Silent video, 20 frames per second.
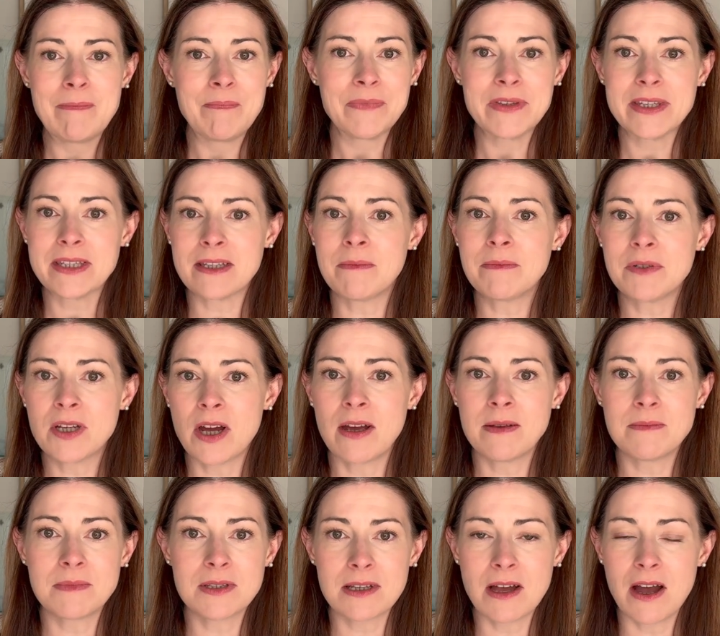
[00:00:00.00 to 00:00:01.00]

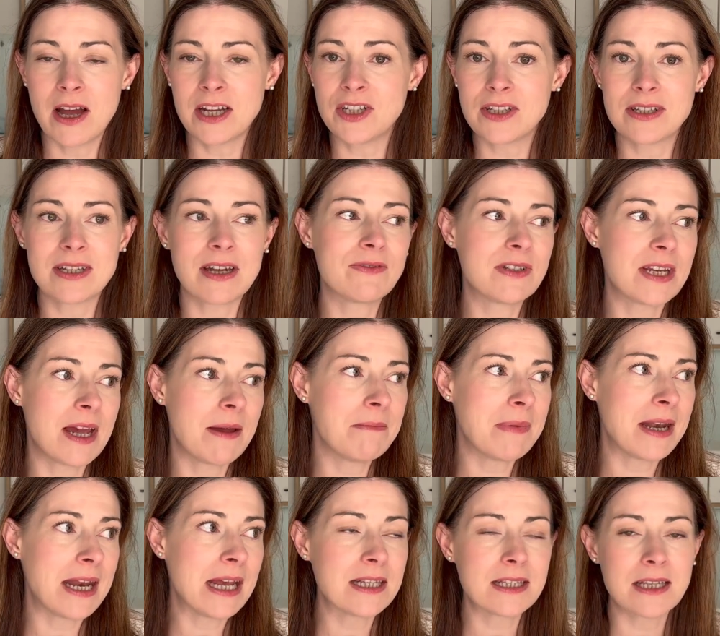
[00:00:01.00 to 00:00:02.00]
Sometimes I just have 10
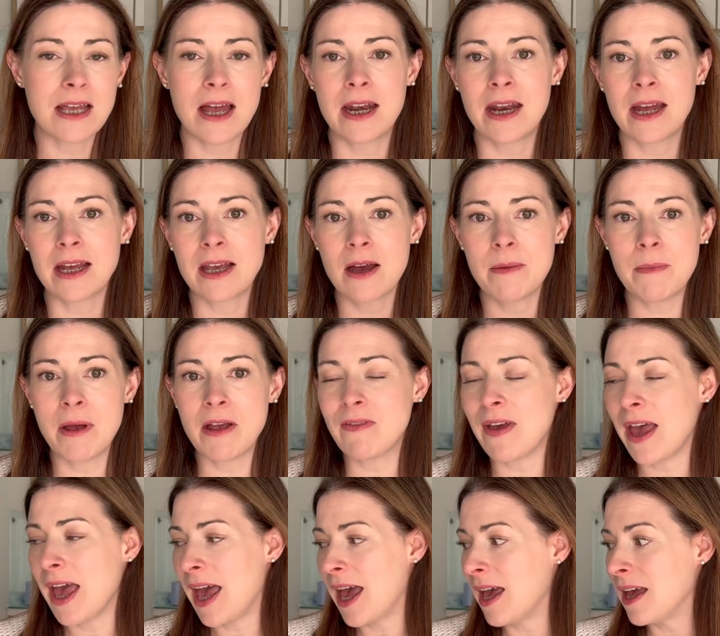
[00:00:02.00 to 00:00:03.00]
minutes and I come over
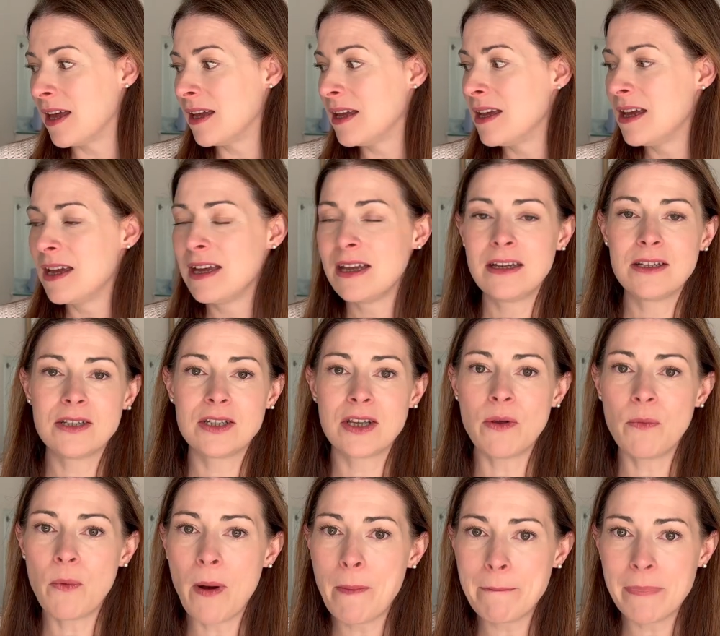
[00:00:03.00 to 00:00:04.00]
here, sew
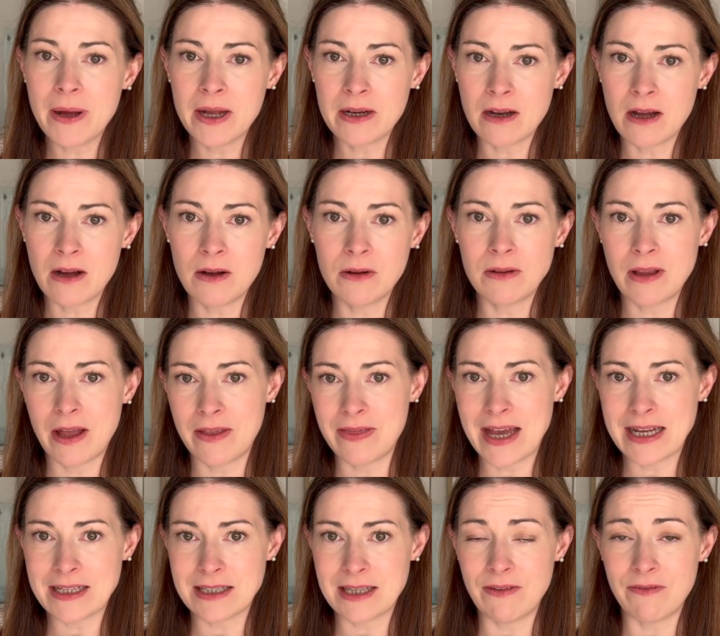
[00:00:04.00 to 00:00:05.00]
one buttonhole, and
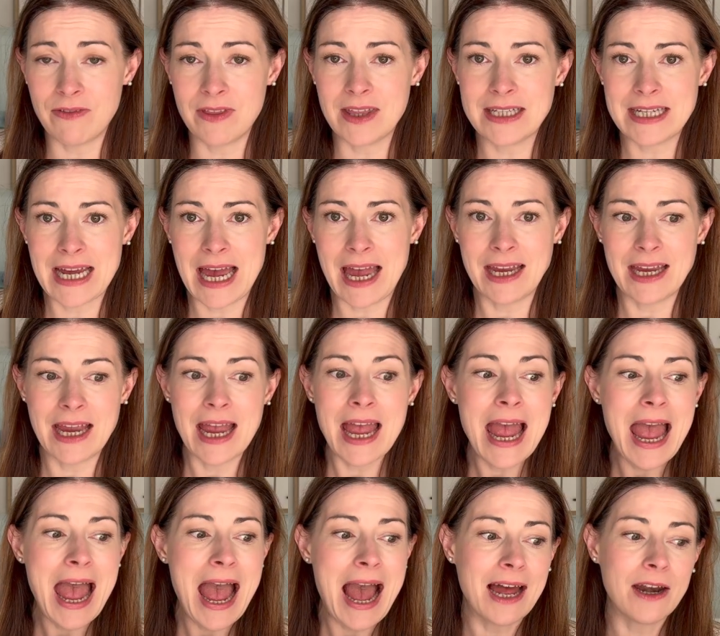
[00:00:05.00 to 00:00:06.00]
that's it for the day.
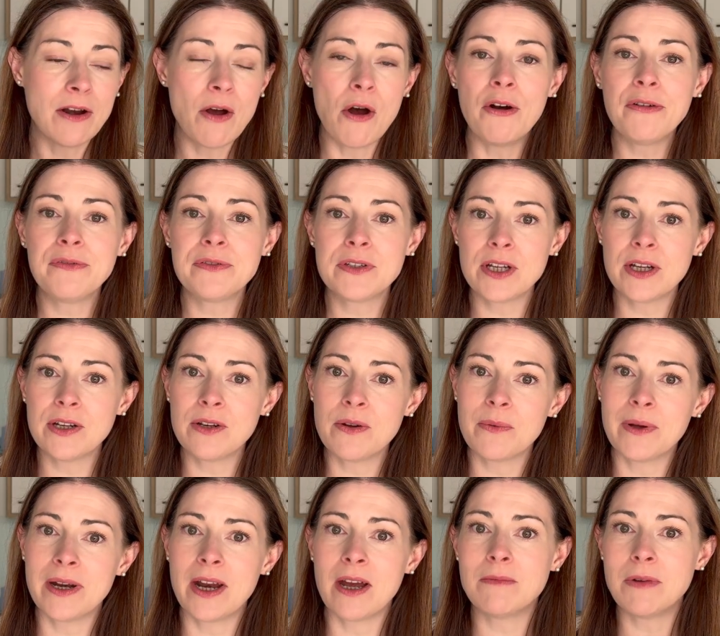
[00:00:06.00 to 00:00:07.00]
And often
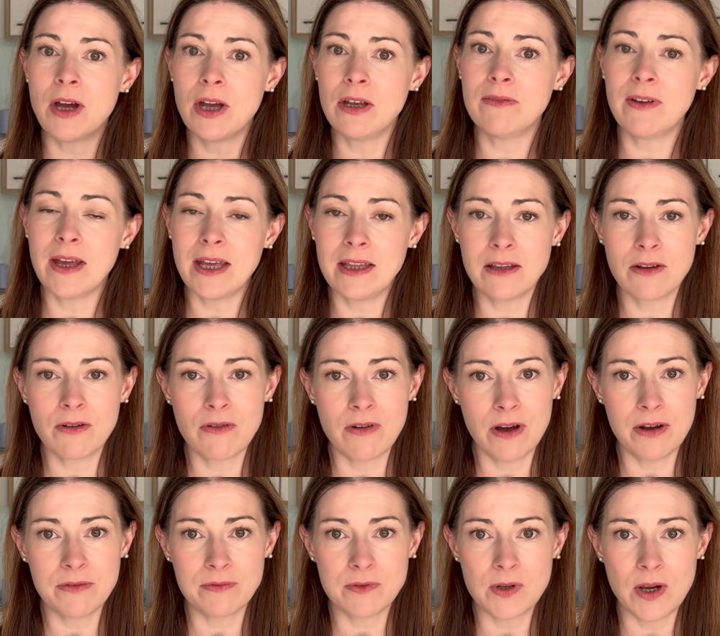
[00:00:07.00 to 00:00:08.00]
when I'm over in the
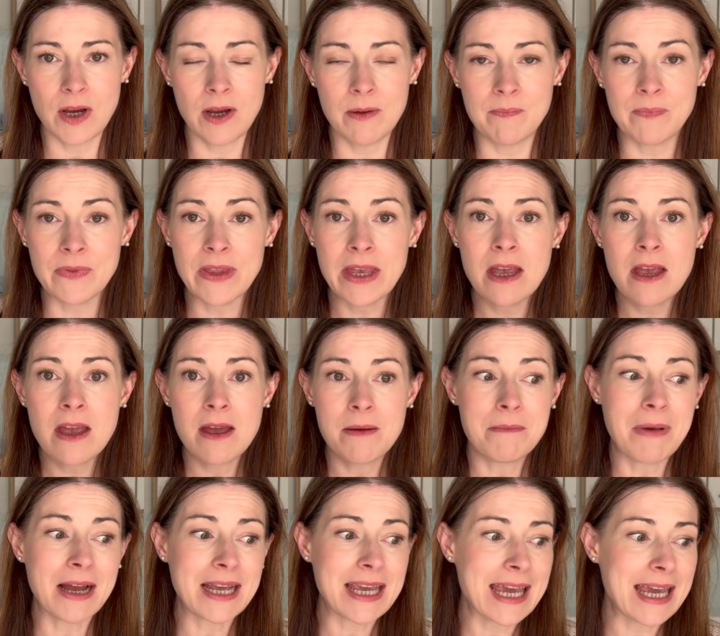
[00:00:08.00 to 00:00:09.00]
craft room,
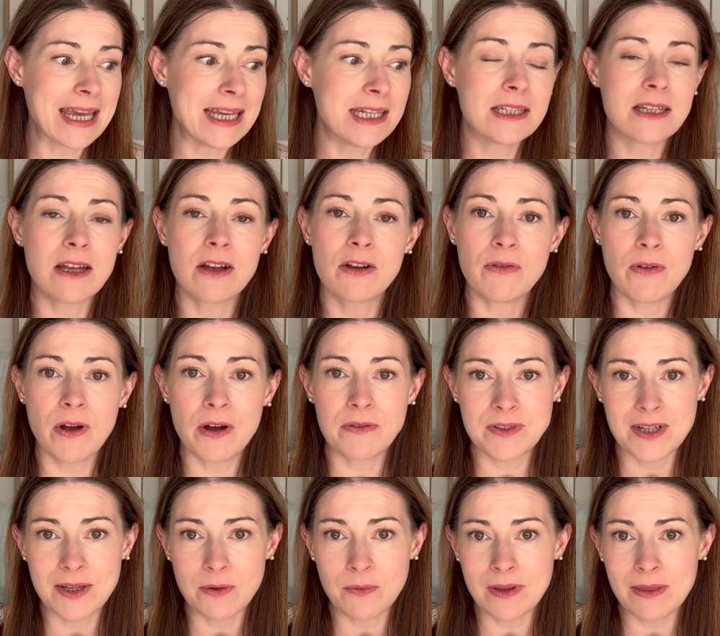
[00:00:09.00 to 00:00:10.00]
my kids are
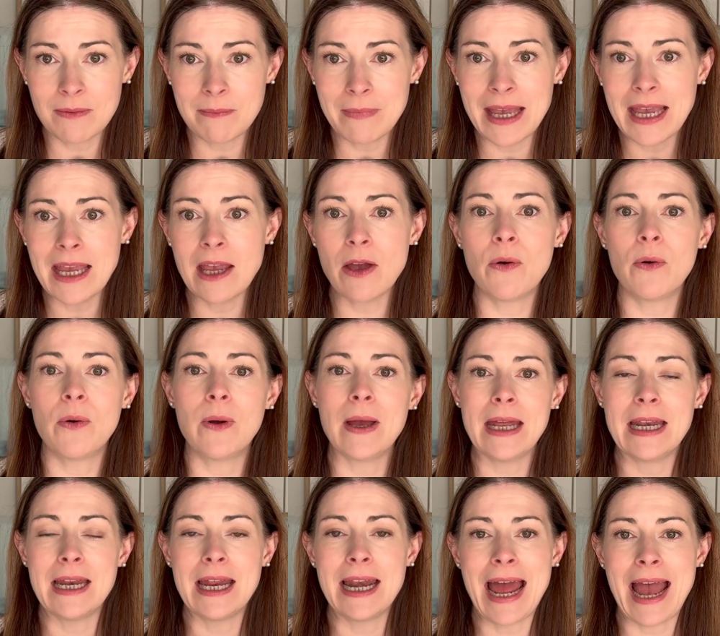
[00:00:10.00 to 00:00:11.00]
crafting with me or in
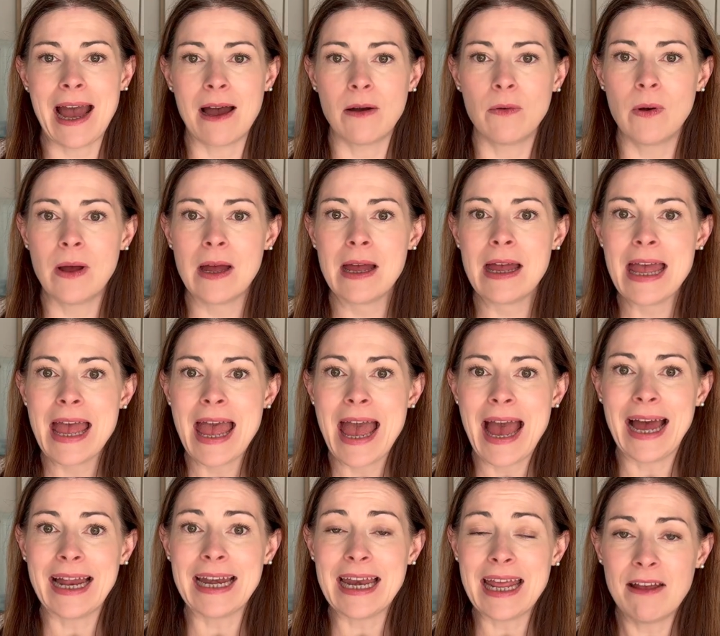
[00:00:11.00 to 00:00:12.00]
and out.
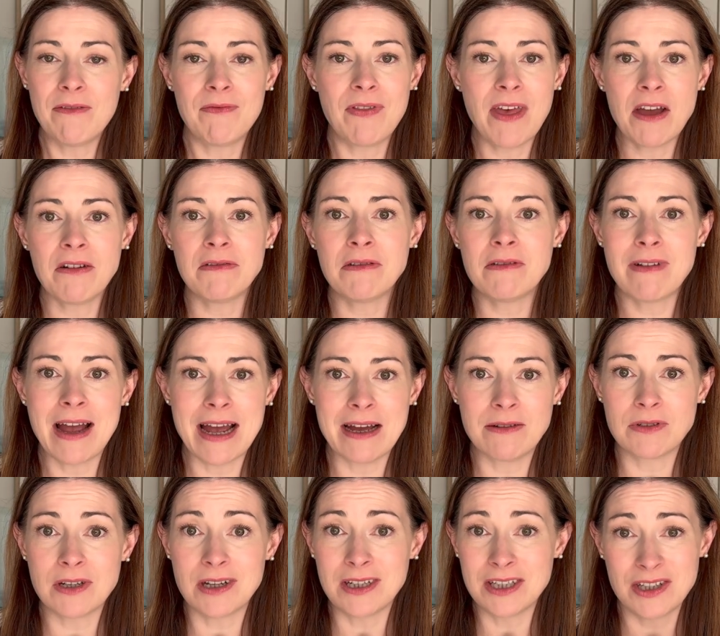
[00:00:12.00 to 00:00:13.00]
And if they are around,
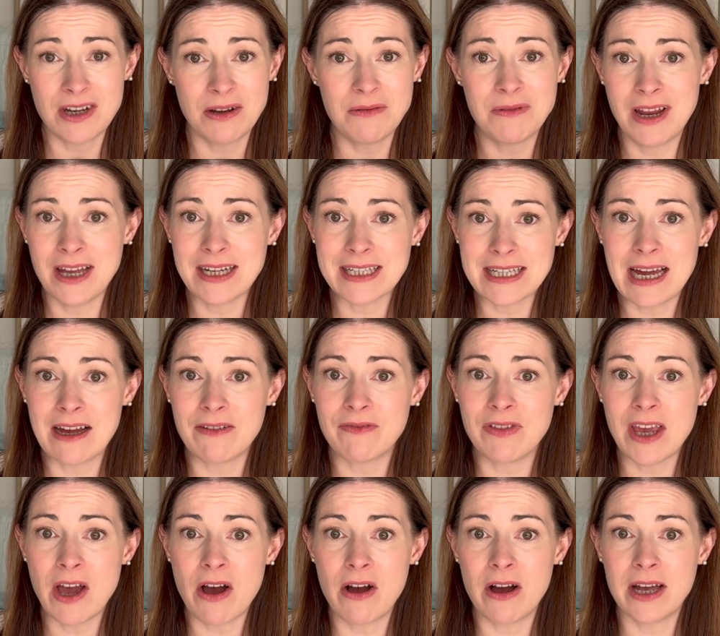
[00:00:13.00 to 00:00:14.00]
I don't like to have
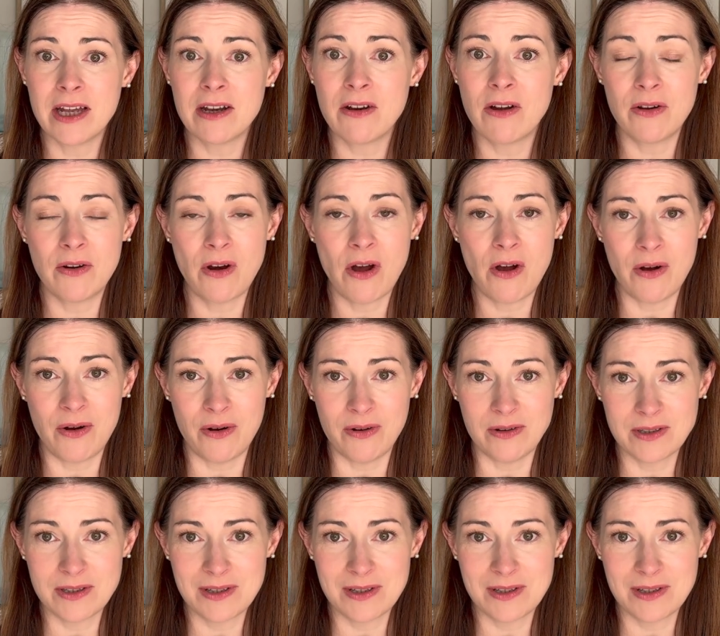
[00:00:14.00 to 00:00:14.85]
the iron on hot.